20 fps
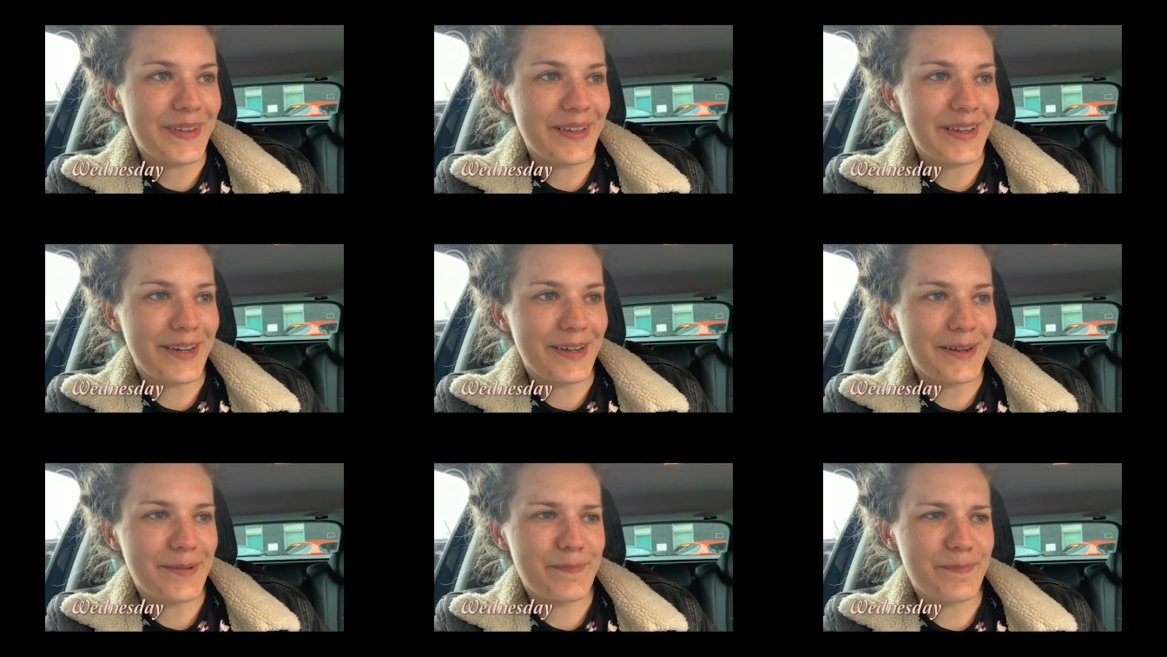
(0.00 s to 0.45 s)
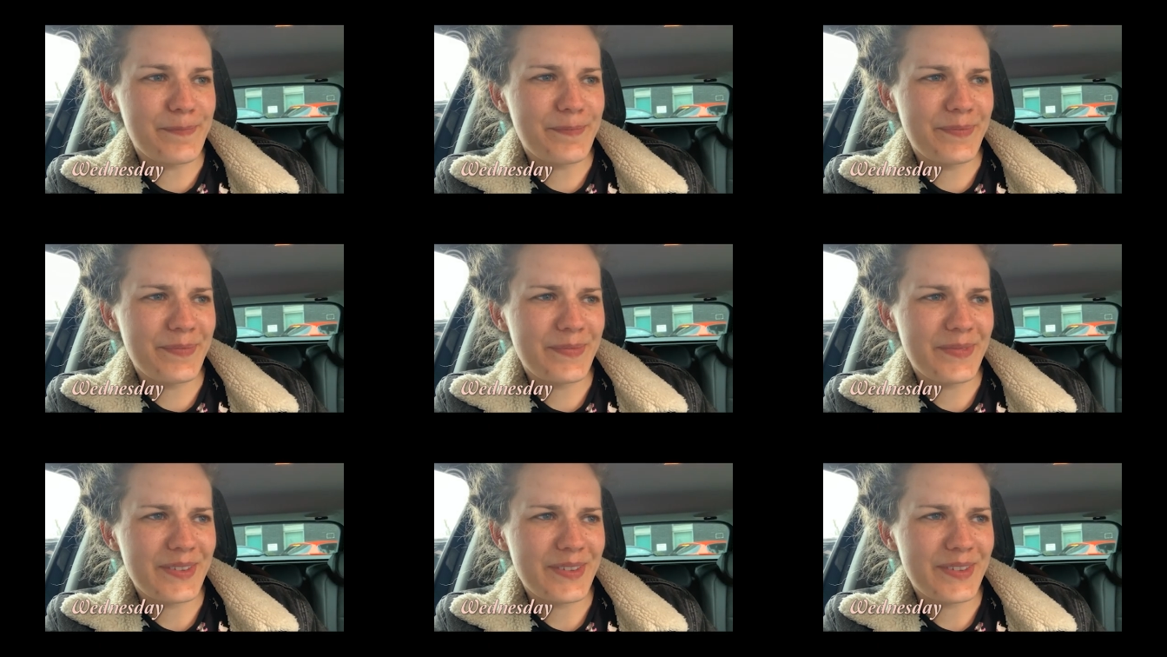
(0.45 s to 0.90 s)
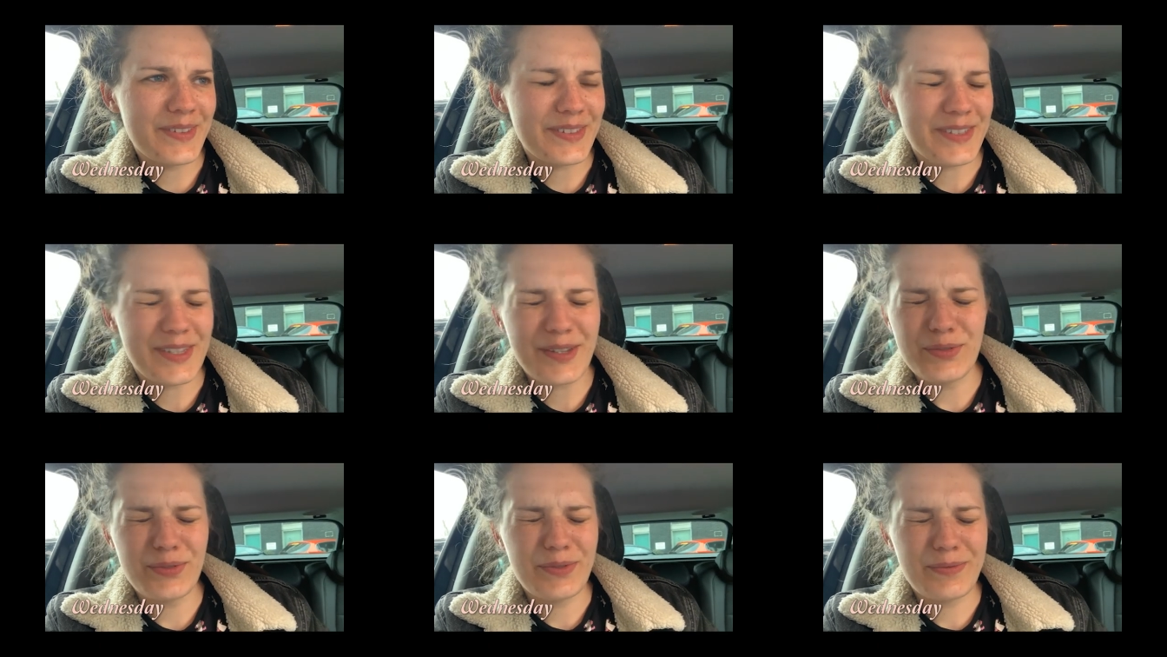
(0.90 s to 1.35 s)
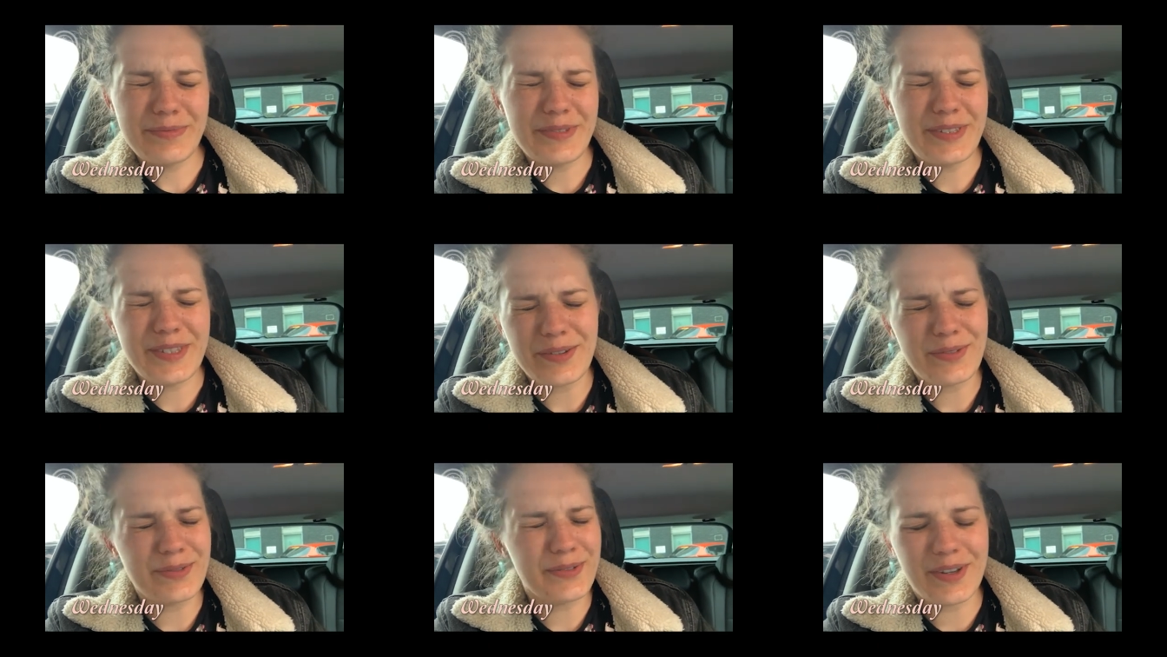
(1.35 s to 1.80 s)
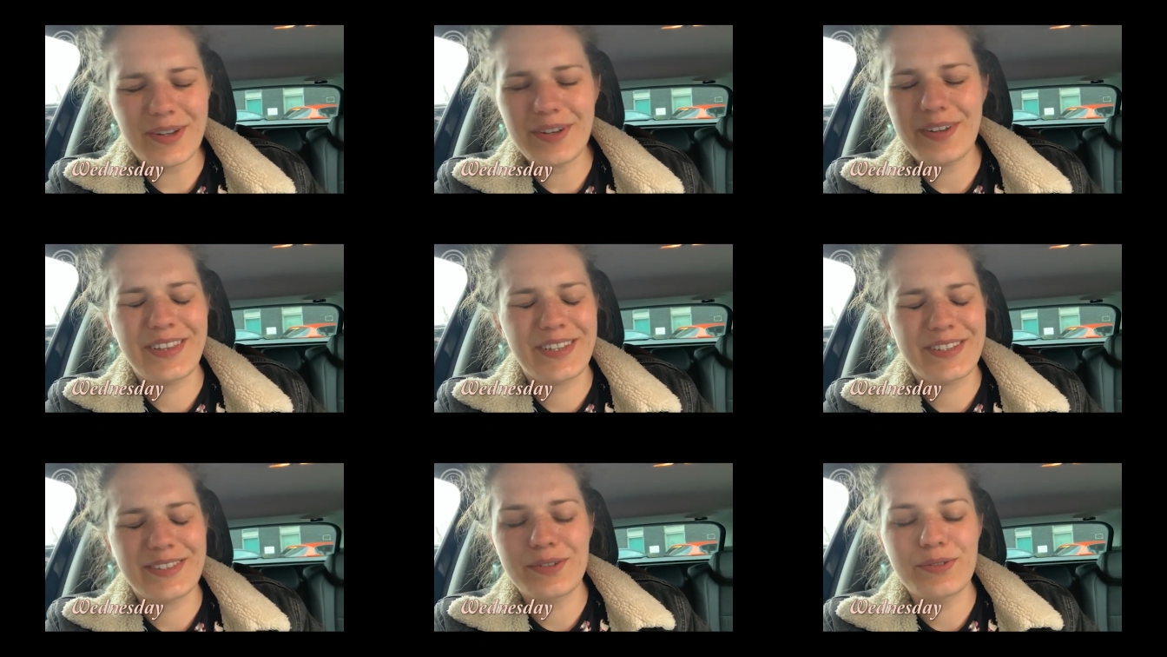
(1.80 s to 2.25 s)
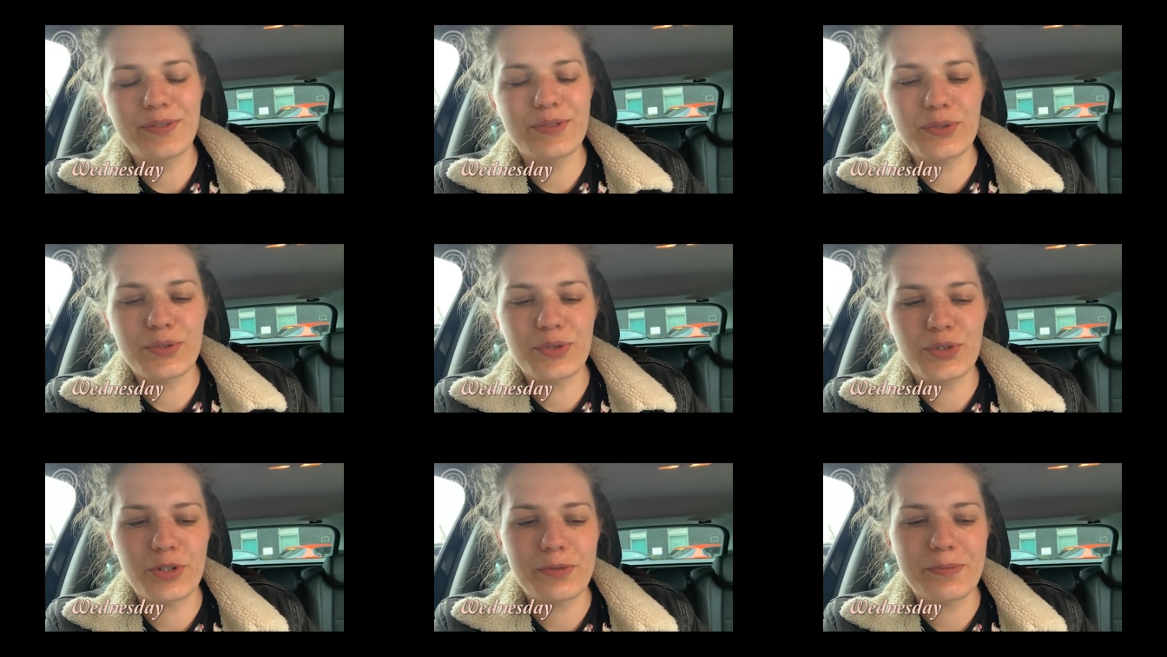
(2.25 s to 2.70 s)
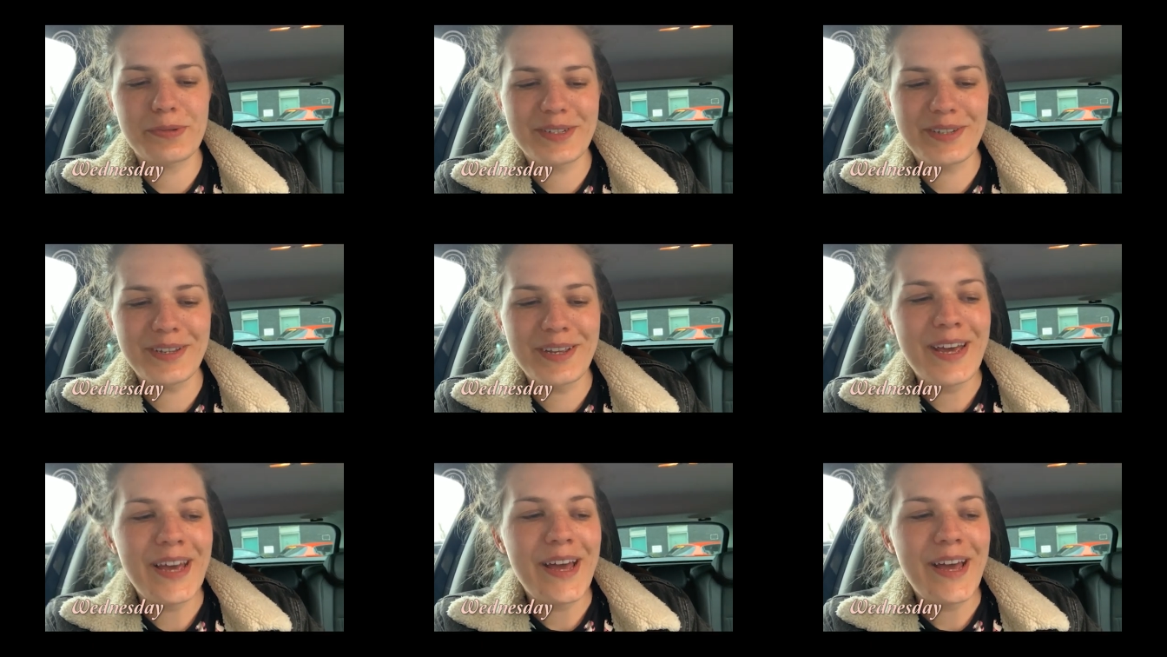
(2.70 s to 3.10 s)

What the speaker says: That sounds so stupid.